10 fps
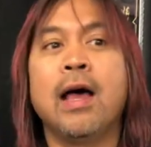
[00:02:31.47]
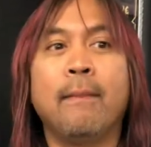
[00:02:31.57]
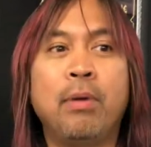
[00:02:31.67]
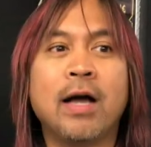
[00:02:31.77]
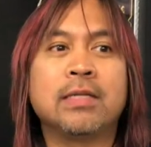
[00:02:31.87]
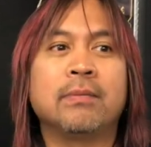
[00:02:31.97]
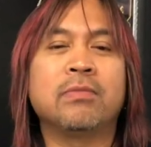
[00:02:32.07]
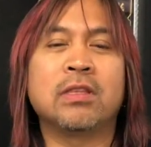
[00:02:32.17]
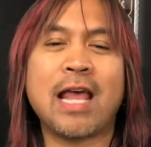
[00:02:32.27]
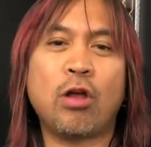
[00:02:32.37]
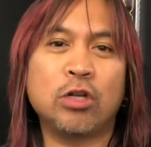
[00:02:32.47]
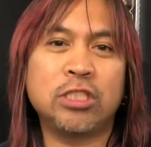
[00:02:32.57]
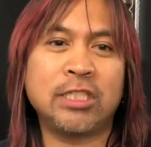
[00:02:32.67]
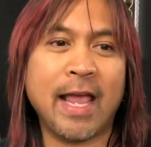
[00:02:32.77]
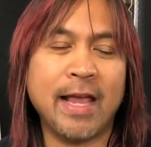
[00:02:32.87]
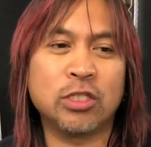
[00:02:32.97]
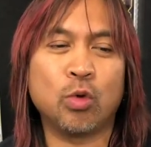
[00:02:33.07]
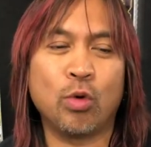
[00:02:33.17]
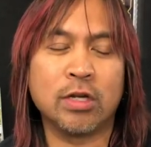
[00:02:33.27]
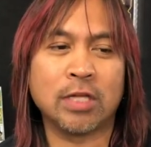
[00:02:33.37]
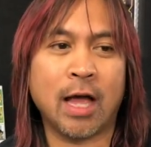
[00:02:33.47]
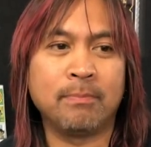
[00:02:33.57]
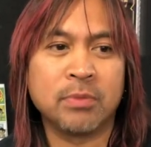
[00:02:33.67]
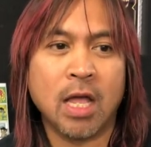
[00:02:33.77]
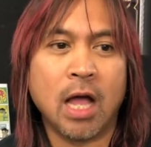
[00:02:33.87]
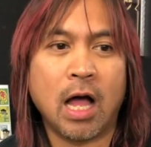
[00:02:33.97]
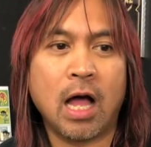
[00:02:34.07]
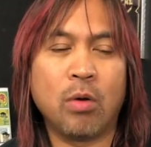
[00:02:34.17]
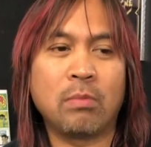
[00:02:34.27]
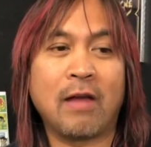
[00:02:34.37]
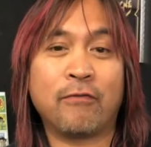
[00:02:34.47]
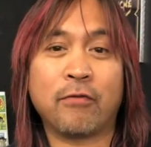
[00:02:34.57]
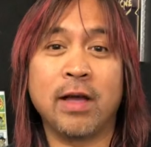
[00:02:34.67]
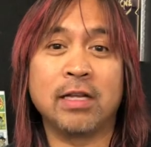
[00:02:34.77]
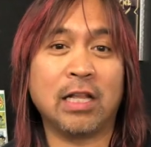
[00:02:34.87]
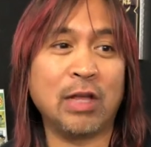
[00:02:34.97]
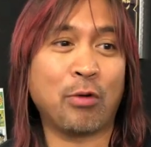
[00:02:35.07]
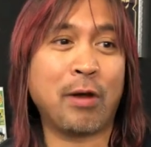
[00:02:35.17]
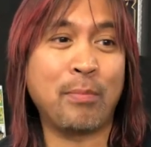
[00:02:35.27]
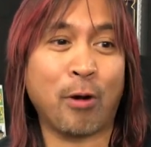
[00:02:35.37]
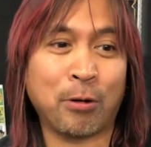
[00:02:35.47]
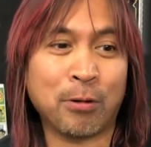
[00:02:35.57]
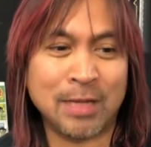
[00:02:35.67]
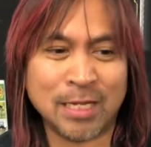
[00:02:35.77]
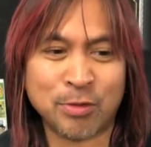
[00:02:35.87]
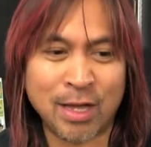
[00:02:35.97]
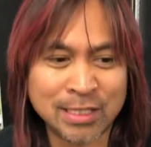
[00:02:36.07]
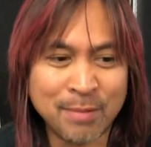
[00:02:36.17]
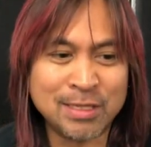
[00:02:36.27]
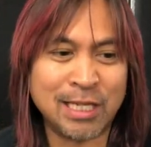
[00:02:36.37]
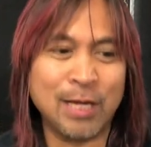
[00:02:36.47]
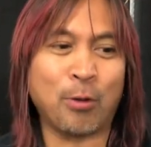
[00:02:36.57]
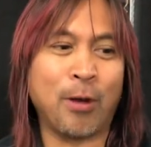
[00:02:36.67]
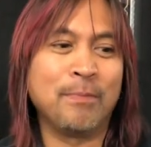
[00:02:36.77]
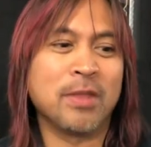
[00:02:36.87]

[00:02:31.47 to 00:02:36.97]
But that all changed one time when my friend Leroy Barker, that's right, his name is Leroy,